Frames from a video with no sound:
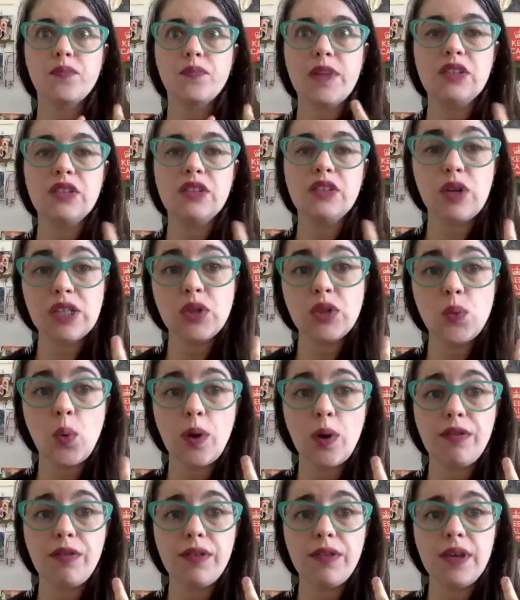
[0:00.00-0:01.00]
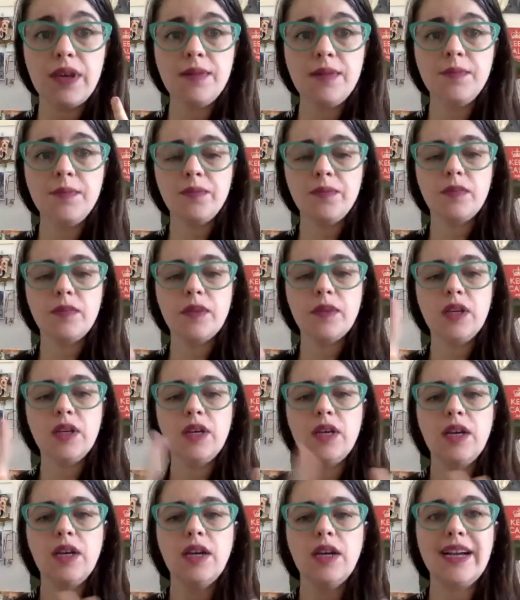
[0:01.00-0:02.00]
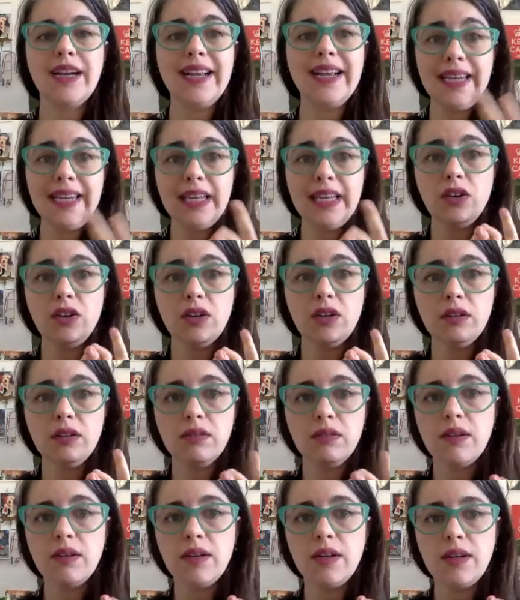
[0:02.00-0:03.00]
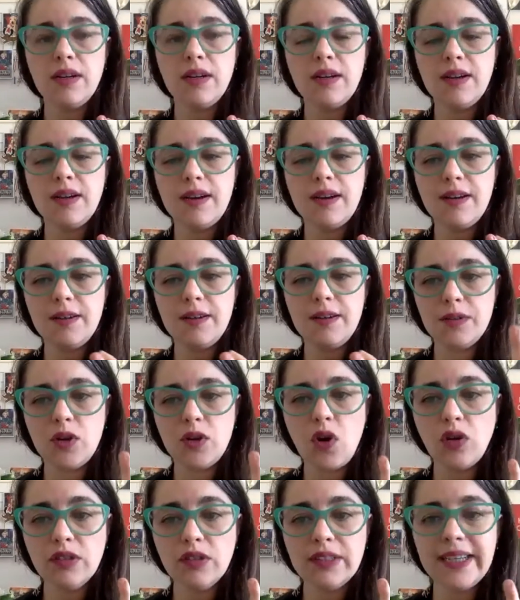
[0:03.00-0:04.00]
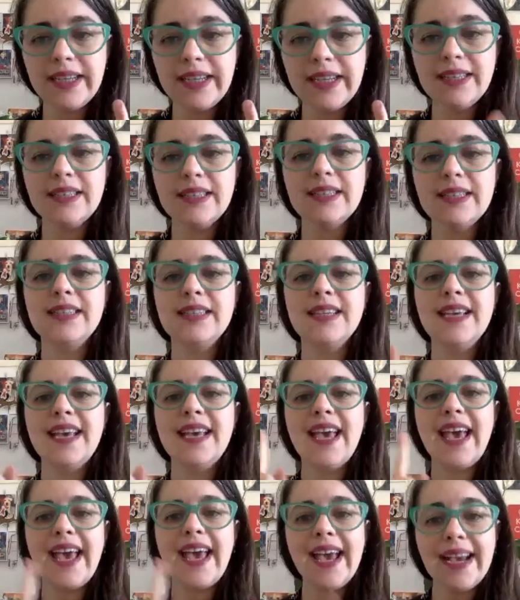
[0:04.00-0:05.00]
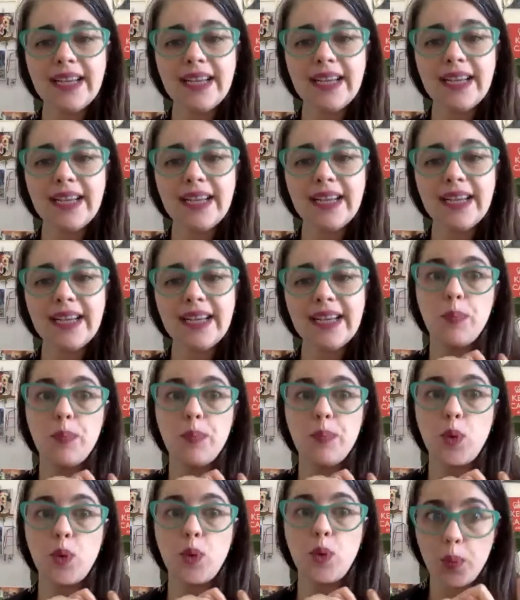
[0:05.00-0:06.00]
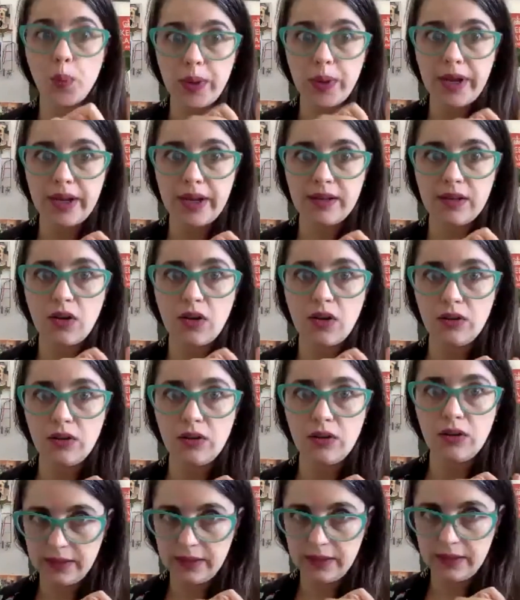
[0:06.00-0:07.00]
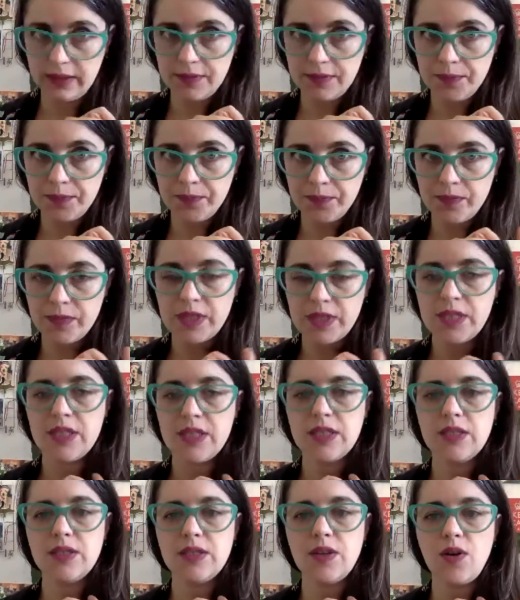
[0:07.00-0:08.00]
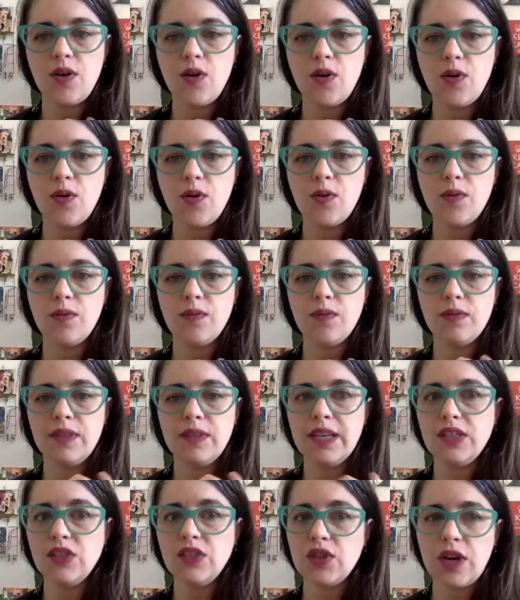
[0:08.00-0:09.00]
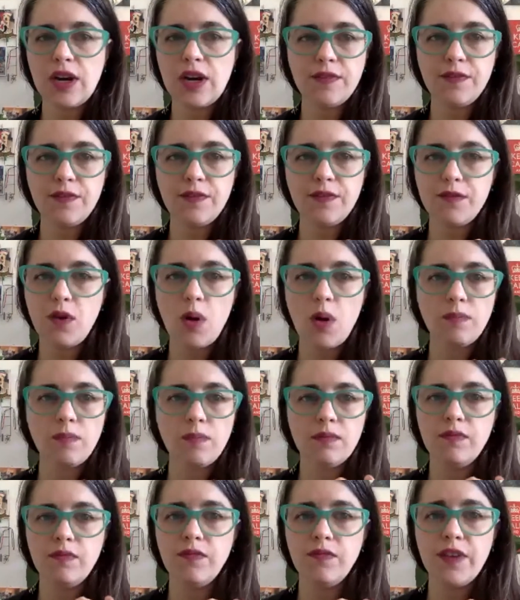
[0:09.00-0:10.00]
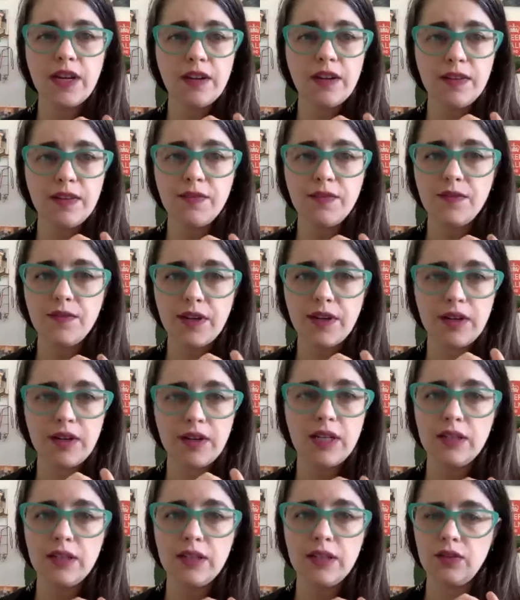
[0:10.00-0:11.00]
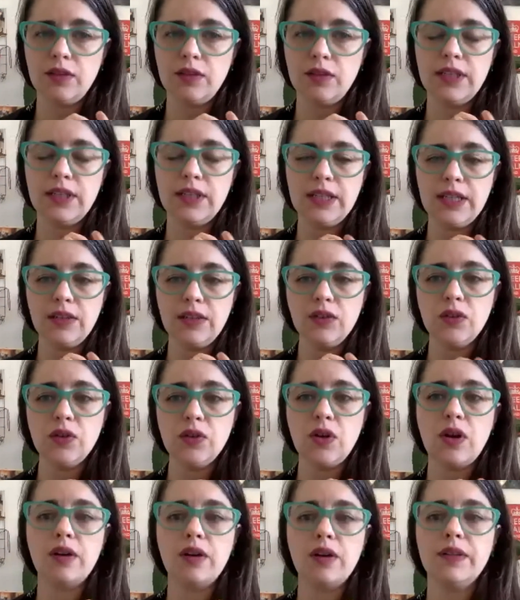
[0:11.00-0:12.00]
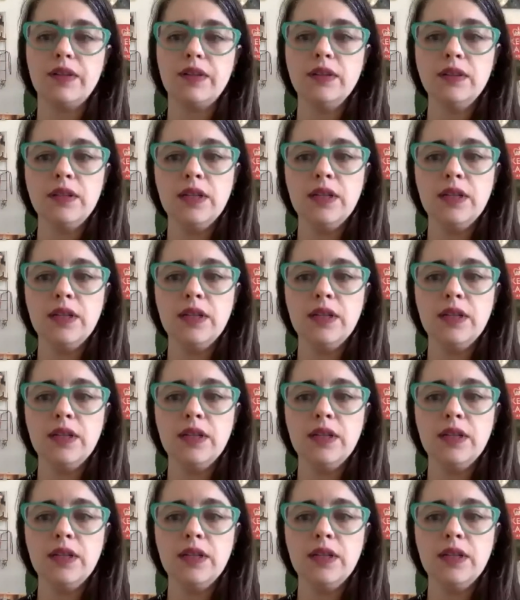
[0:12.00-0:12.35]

trustworthy, clear content, and age-appropriate content. So they start from very, very little in kindergarten